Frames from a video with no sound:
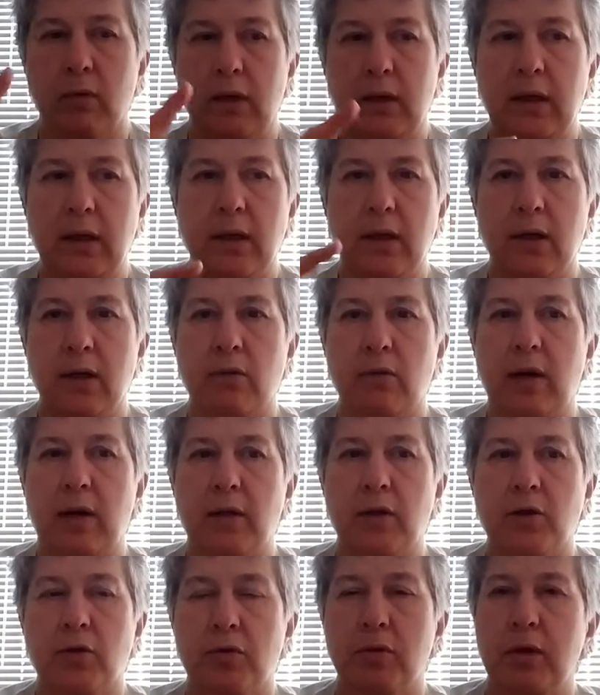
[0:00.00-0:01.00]
get it around
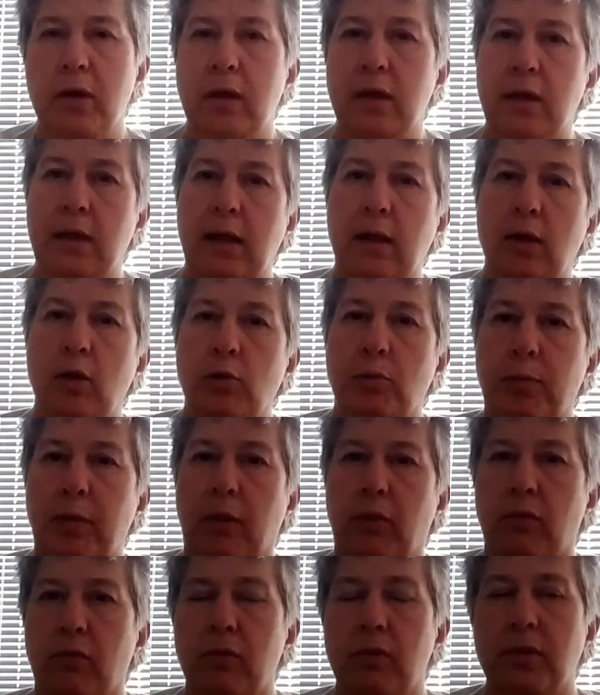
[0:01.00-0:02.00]
the tree and then loop
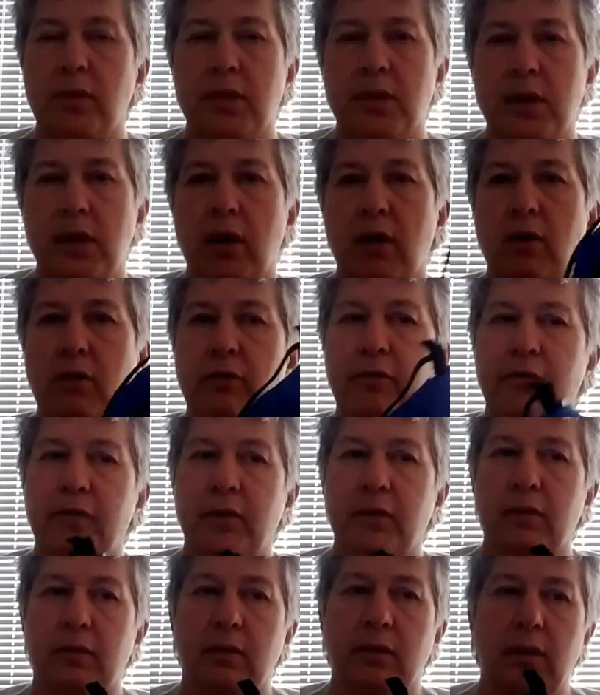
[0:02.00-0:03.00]
it through itself,
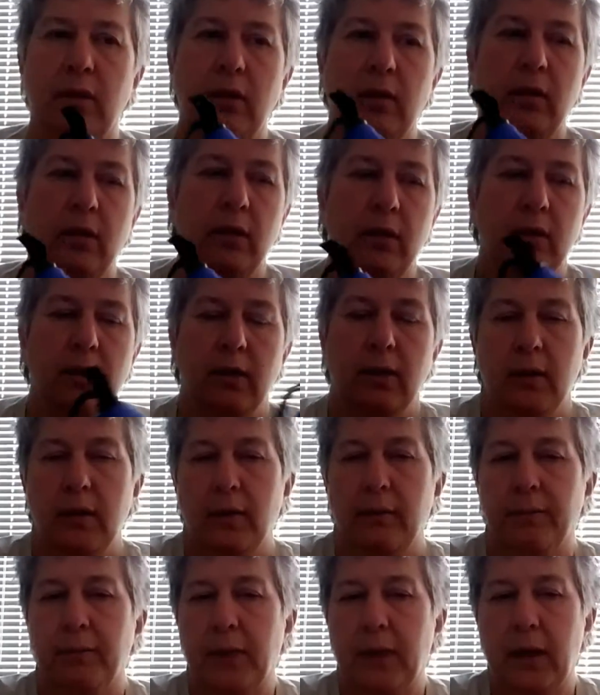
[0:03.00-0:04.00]
and
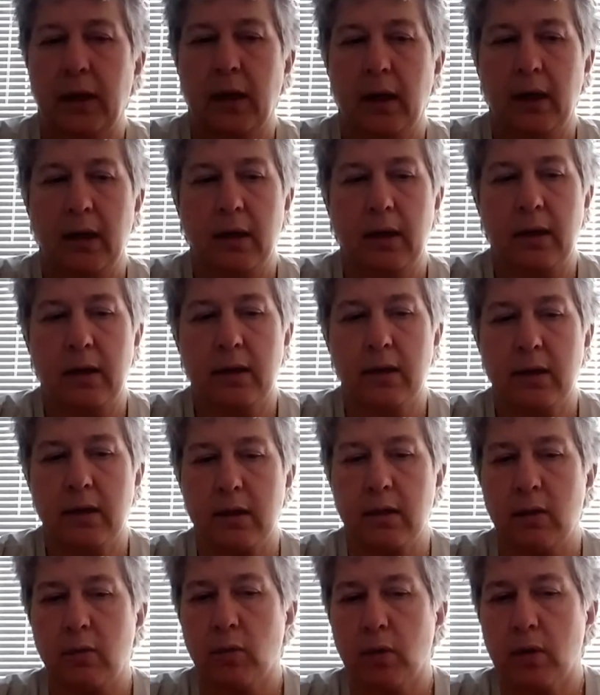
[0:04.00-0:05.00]
it's
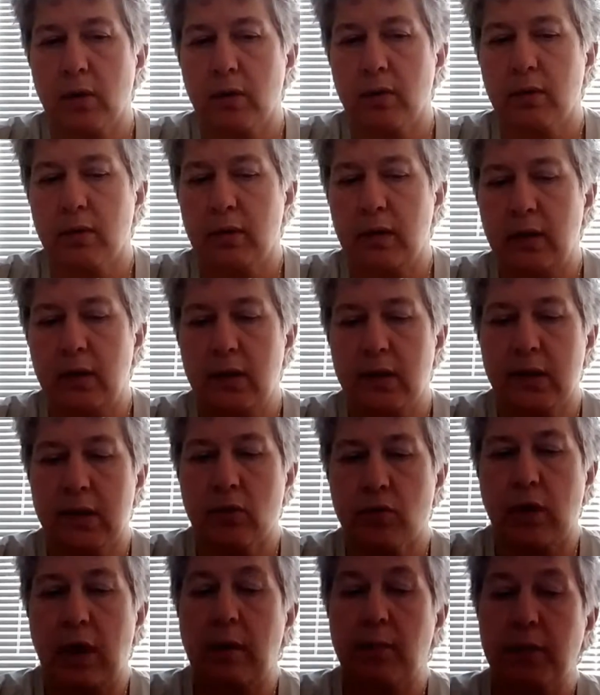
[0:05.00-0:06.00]
where these
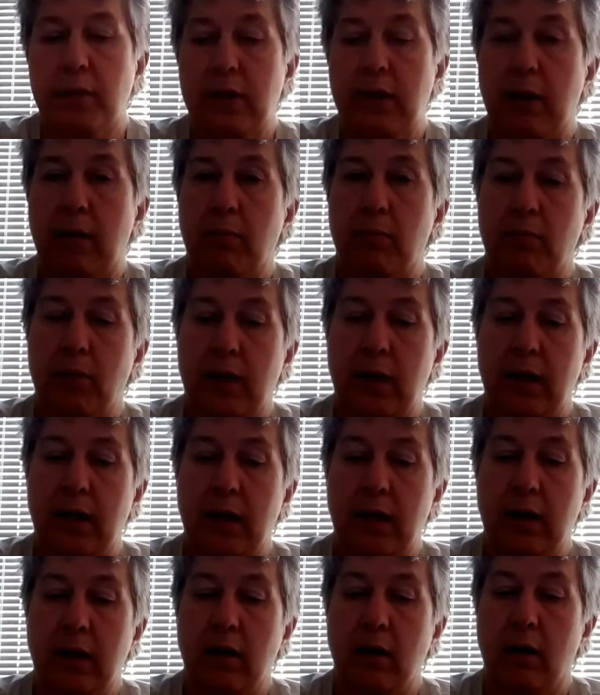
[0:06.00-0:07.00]
straps that I'm
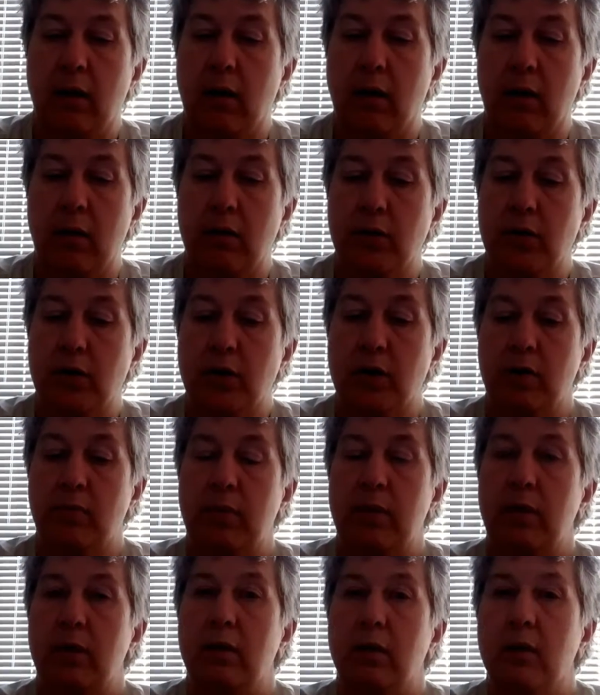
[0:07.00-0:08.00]
getting are just going to
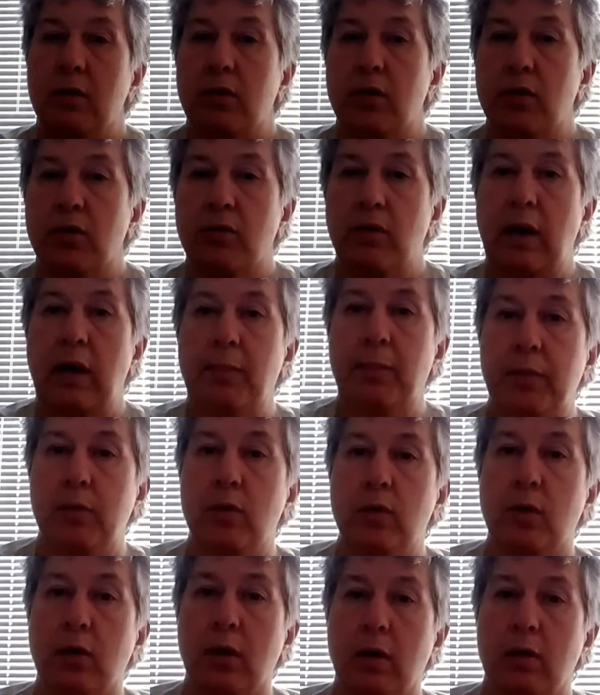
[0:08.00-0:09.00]
be just wrap
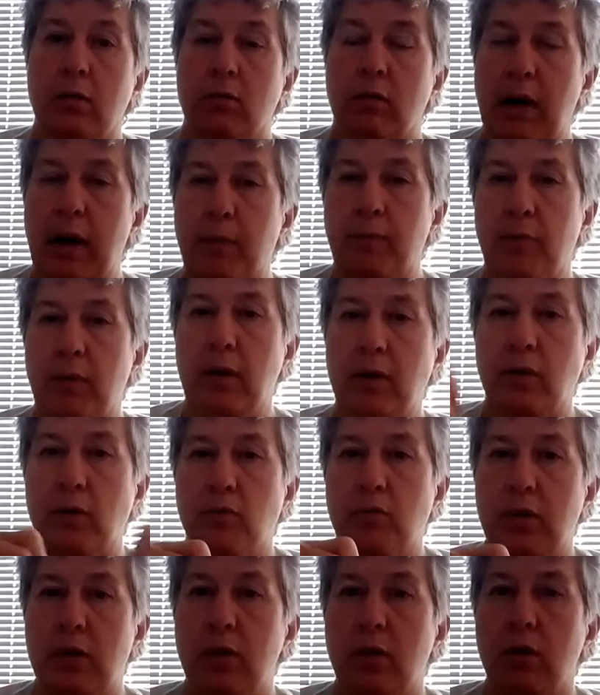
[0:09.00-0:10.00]
around the
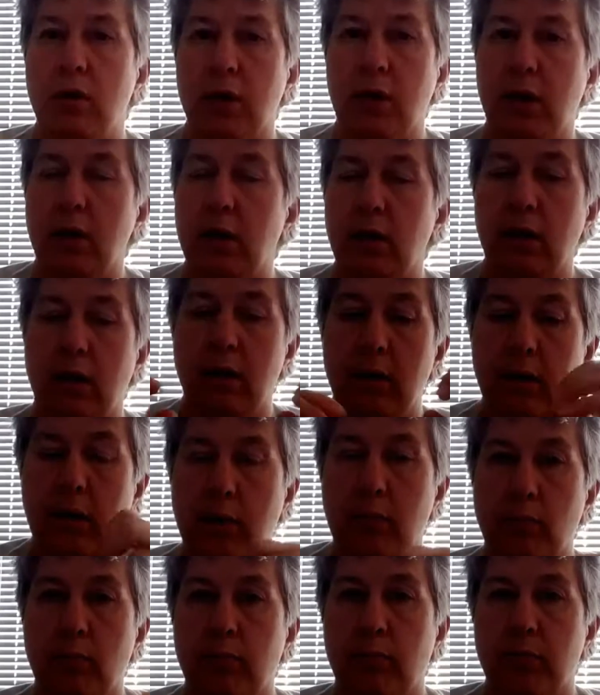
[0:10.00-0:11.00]
tree, hook it, and
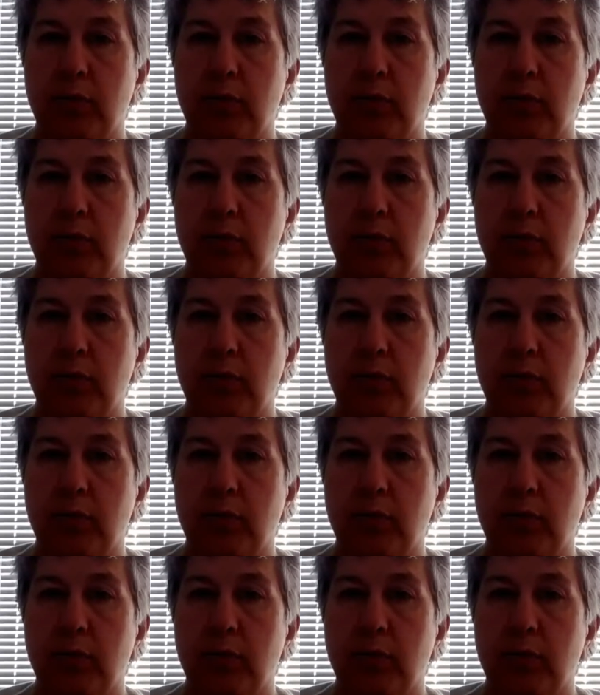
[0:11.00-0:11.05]
then